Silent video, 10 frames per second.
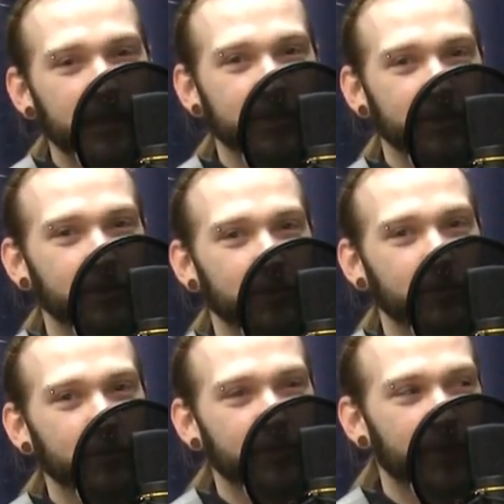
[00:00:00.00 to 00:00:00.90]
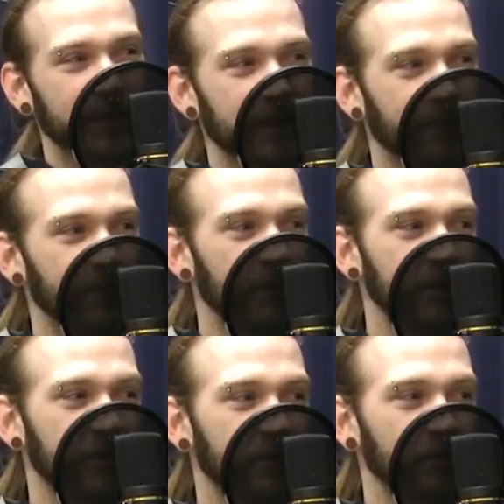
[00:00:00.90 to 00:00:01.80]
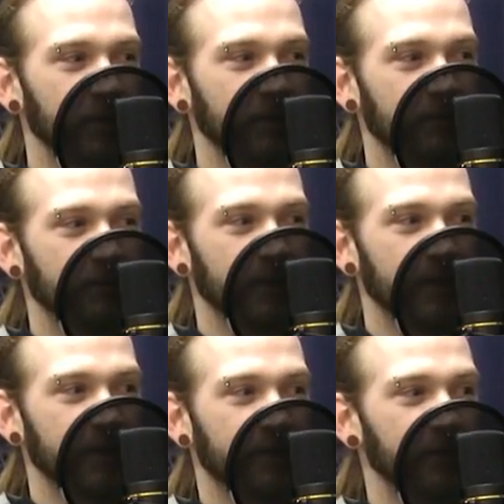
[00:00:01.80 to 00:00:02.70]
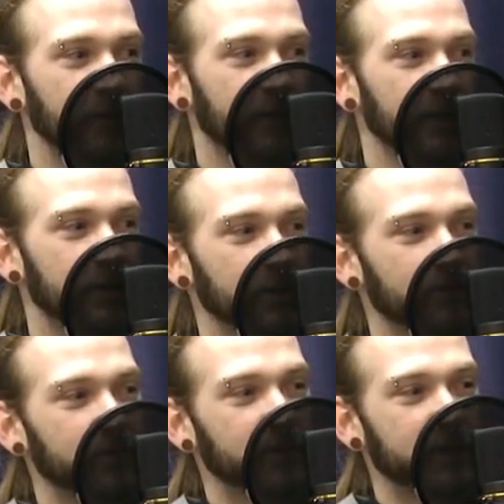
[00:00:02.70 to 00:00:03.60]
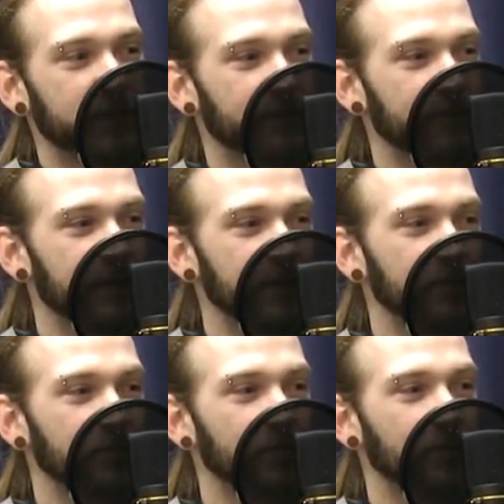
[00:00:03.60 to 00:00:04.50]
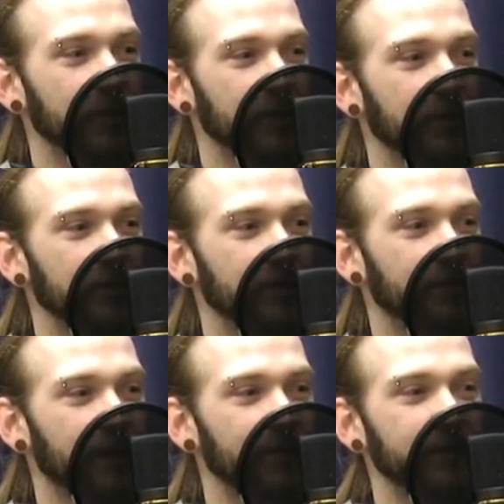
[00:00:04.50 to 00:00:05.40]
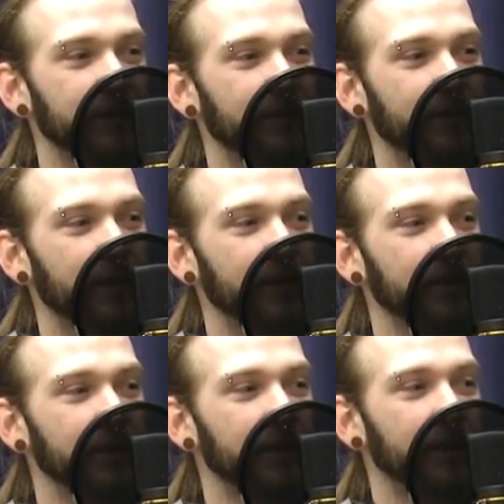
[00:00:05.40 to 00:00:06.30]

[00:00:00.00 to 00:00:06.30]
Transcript: So twice every month, we, in different location with a different menu, we host a private dinner party